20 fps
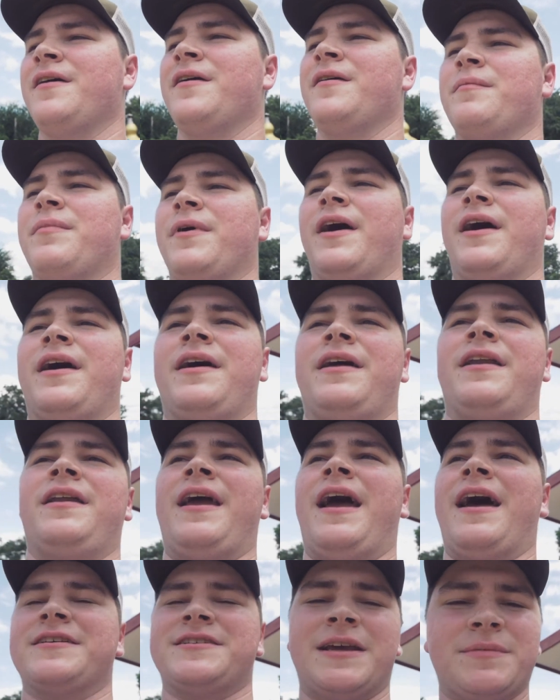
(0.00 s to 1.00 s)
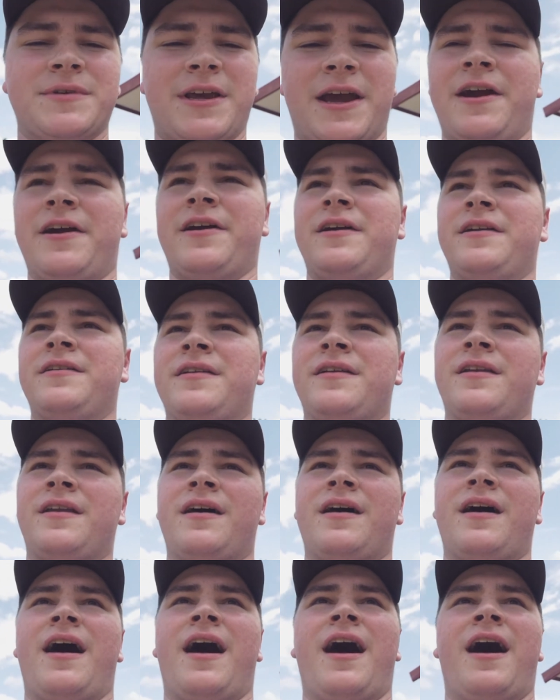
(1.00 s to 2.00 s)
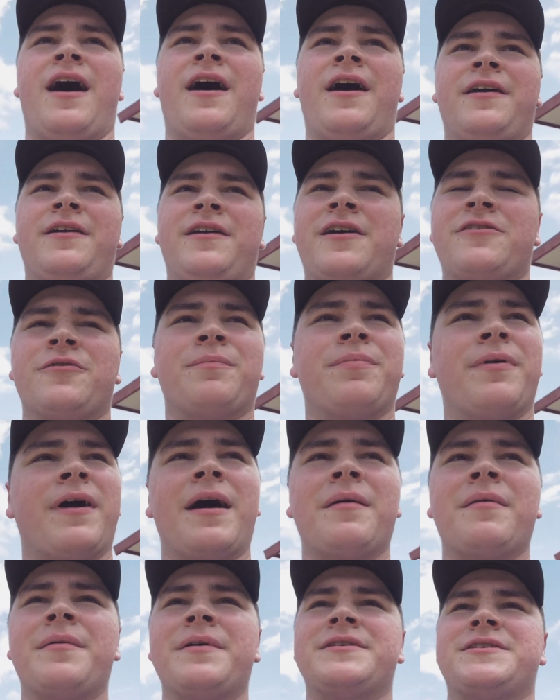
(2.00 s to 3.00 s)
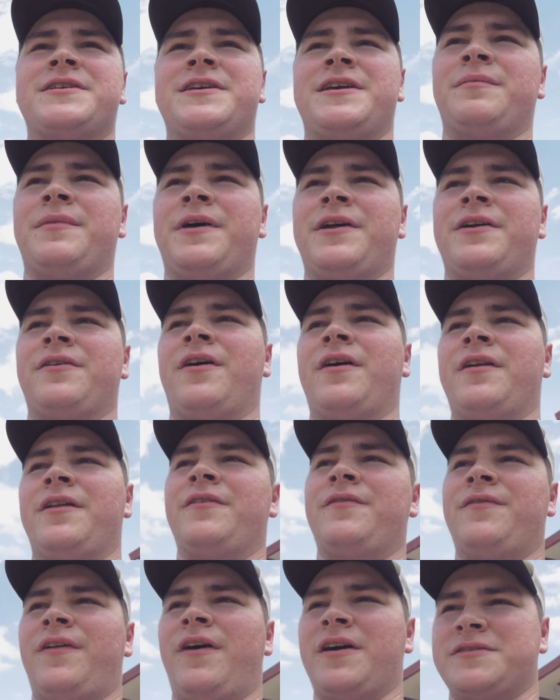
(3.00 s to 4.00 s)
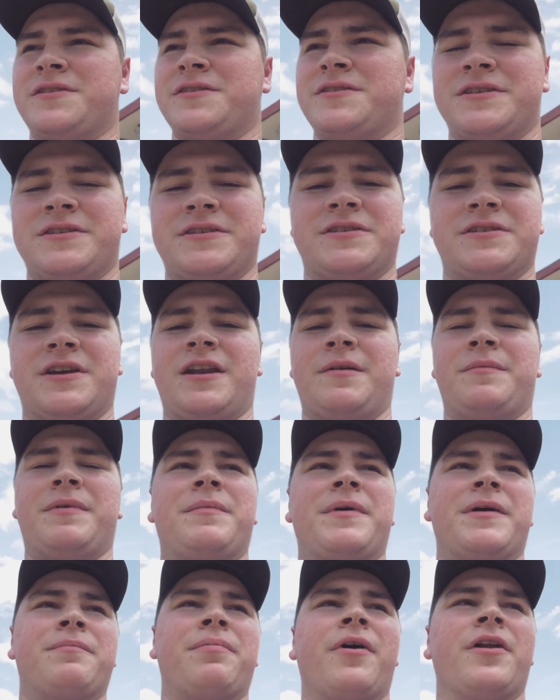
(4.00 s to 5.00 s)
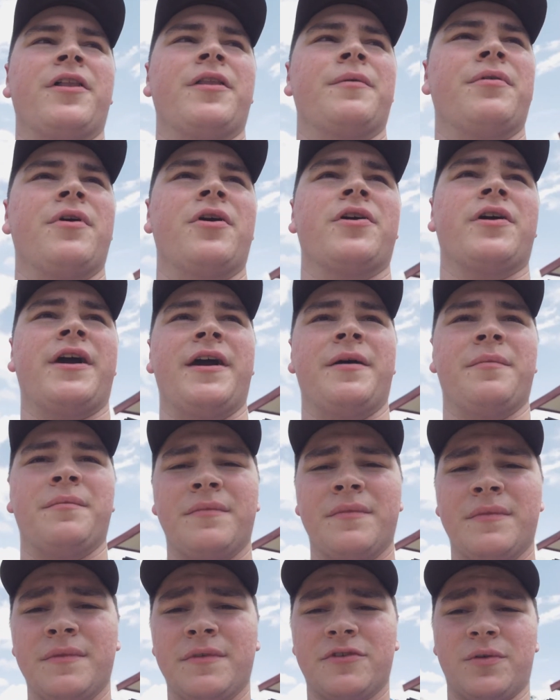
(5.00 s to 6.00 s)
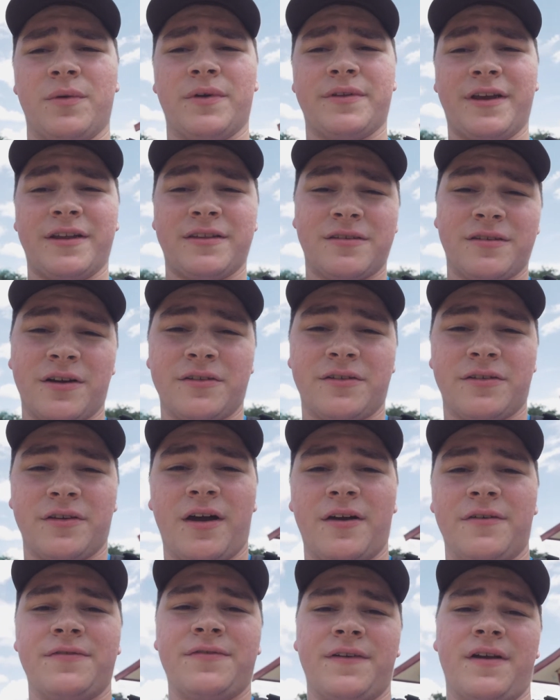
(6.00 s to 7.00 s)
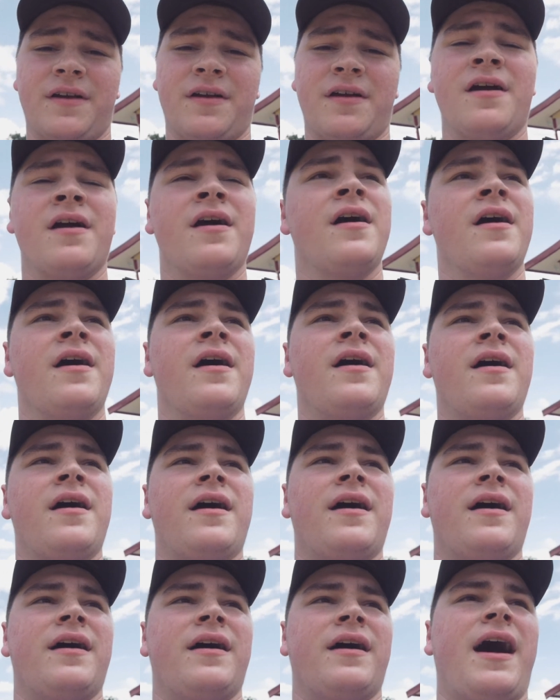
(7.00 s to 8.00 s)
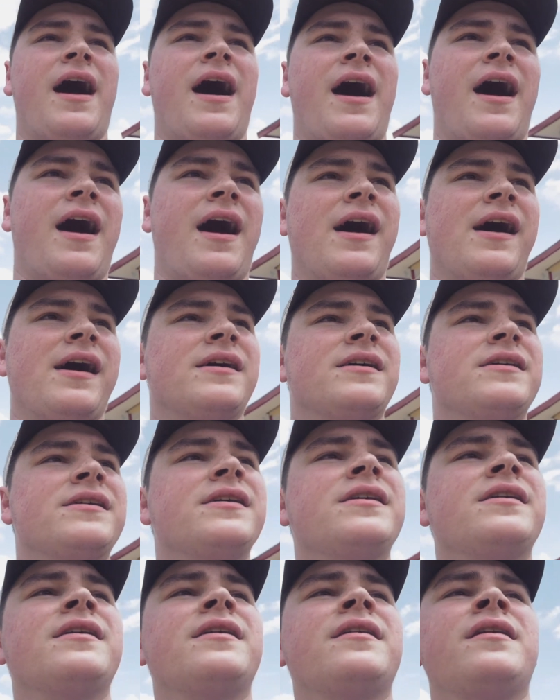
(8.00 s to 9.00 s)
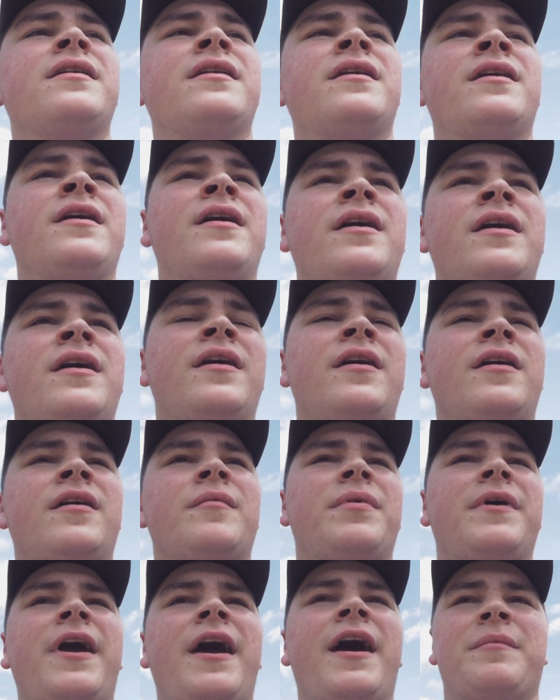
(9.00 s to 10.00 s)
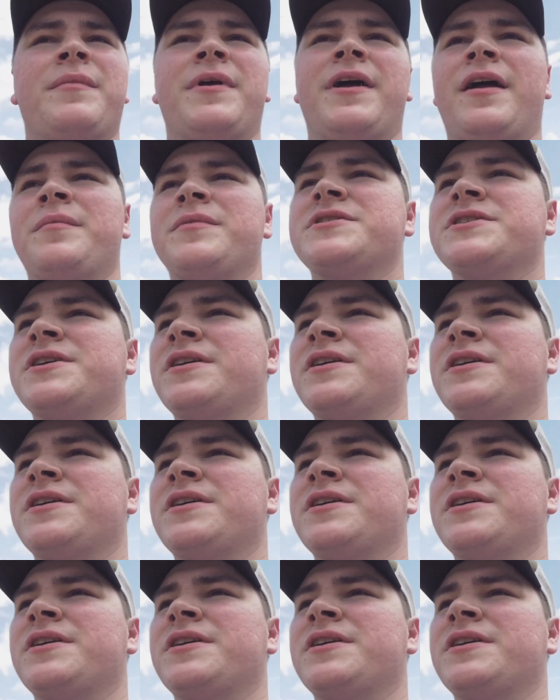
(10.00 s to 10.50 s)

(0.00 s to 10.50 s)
but yeah, his name's Aaron. You guys will probably see him later on in the vlogs, as he's going to be a big part of the program. So once that starts off, but yeah, I mean, I'm just